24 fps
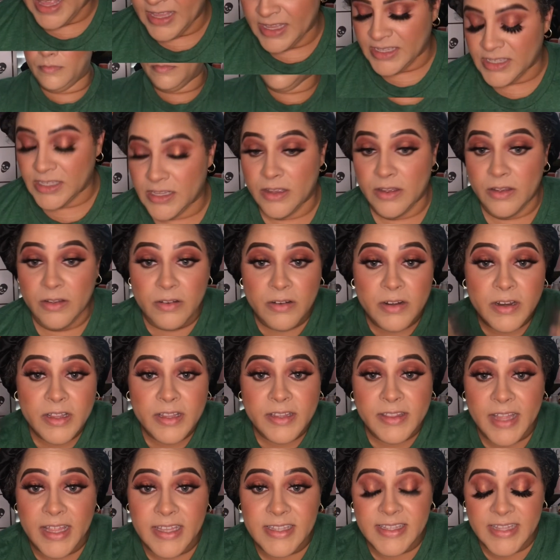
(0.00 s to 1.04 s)
So
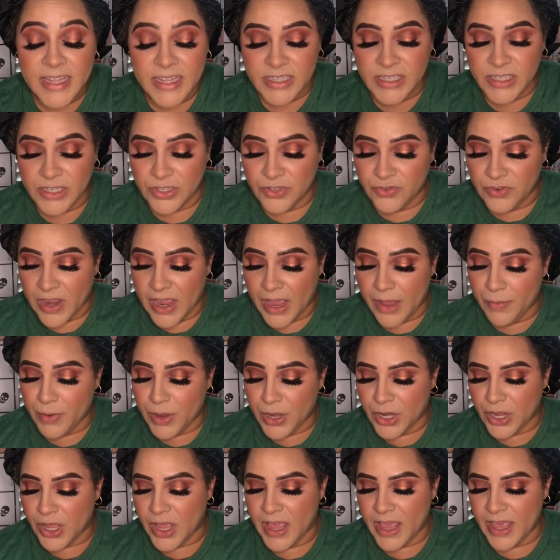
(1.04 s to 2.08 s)
That's nice and dry. We're
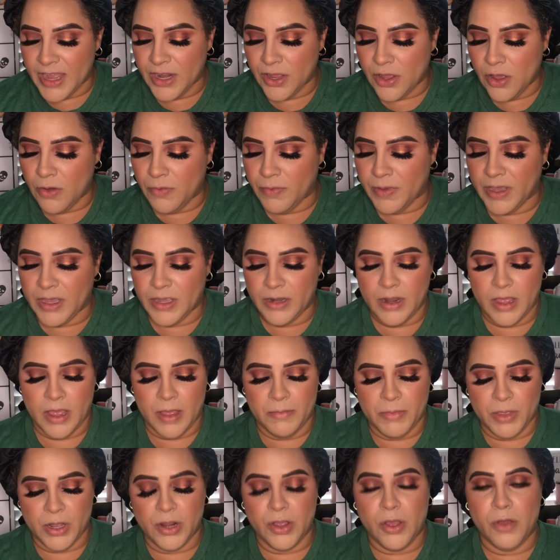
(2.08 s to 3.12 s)
going to go ahead and go in. I'm
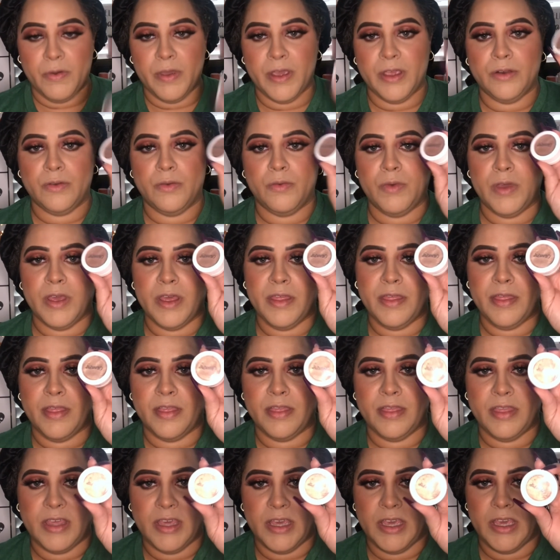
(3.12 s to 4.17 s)
going to go in with
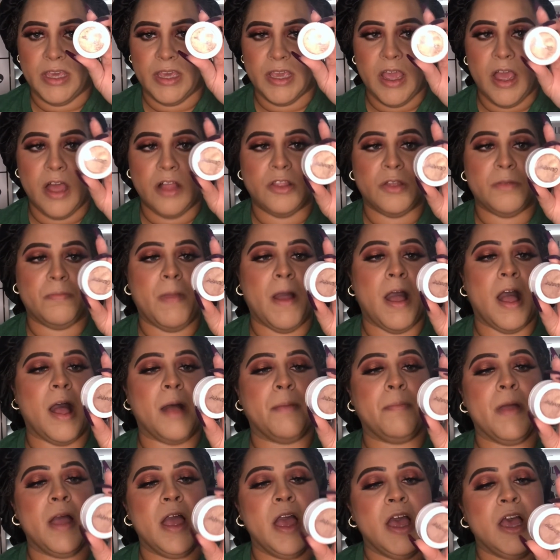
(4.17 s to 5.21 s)
the
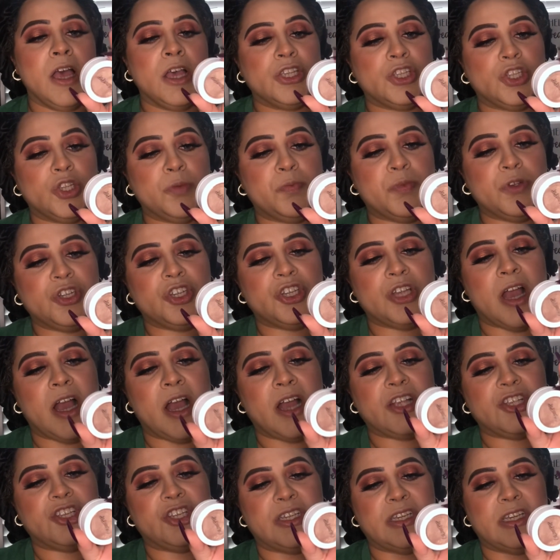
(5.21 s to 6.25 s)
ColourPop Super
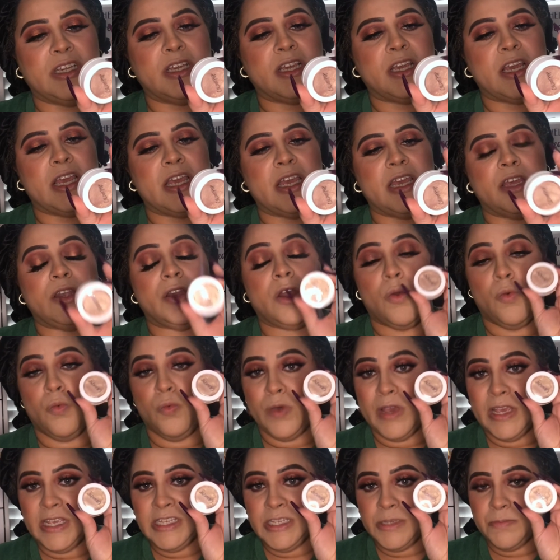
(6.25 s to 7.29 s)
Shock Cheek in
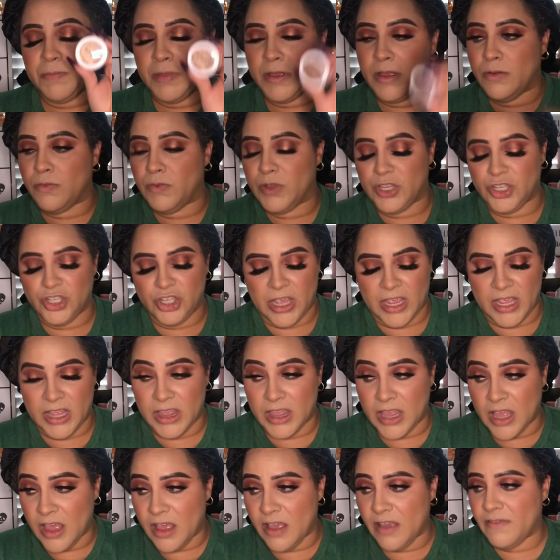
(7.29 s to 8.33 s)
Wisp, which I
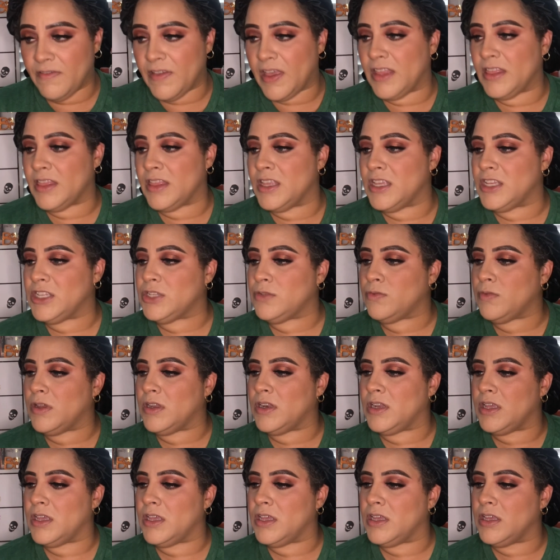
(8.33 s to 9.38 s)
love. And this
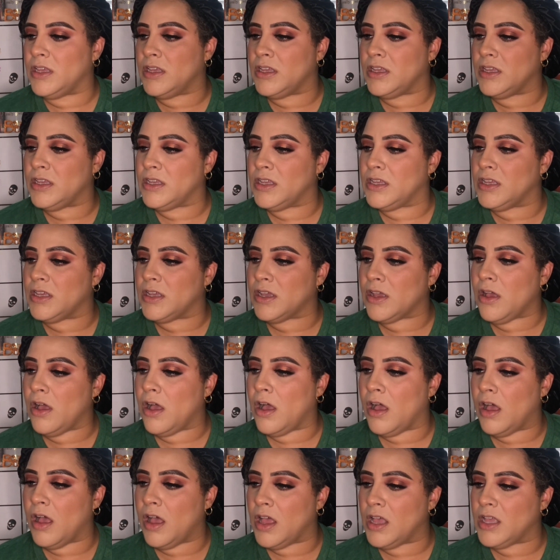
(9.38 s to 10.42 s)
one, it
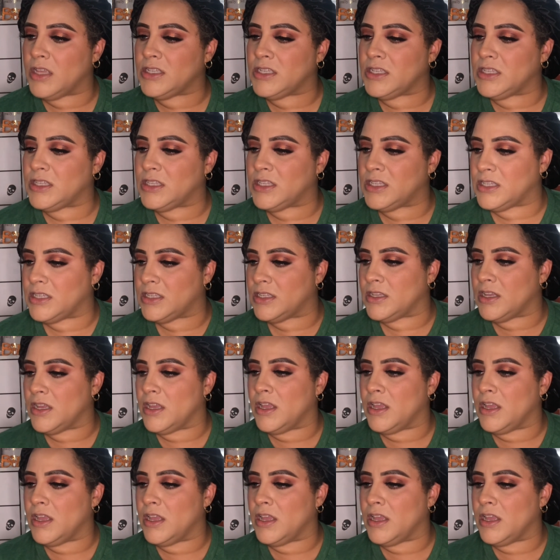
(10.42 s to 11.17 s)
costs